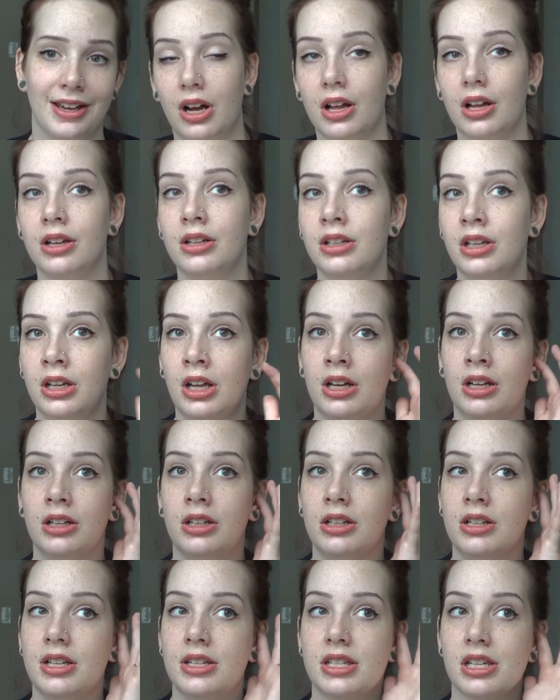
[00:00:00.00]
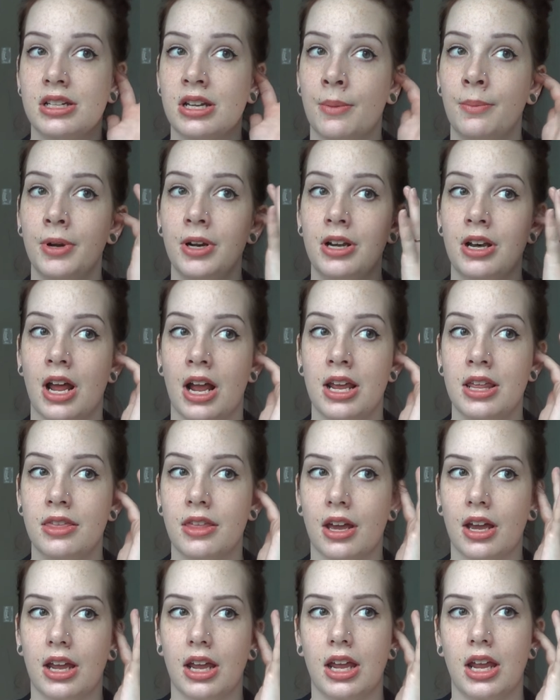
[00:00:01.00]
On September 9th,
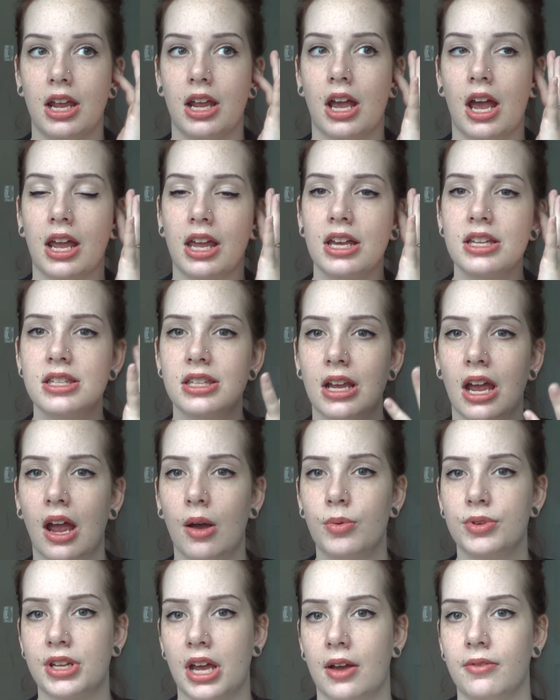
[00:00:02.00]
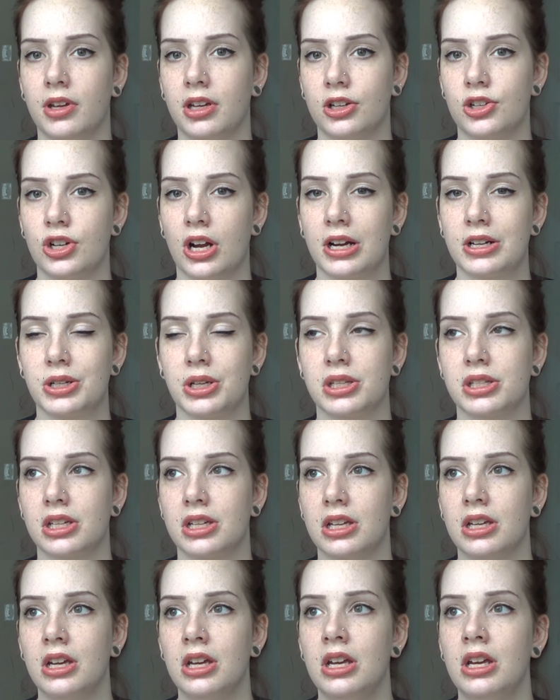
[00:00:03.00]
I guess I was having contractions.
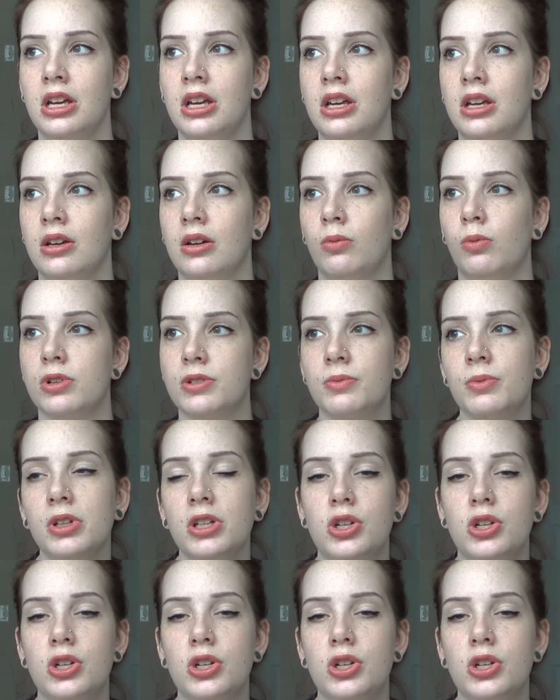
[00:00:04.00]
I wasn't really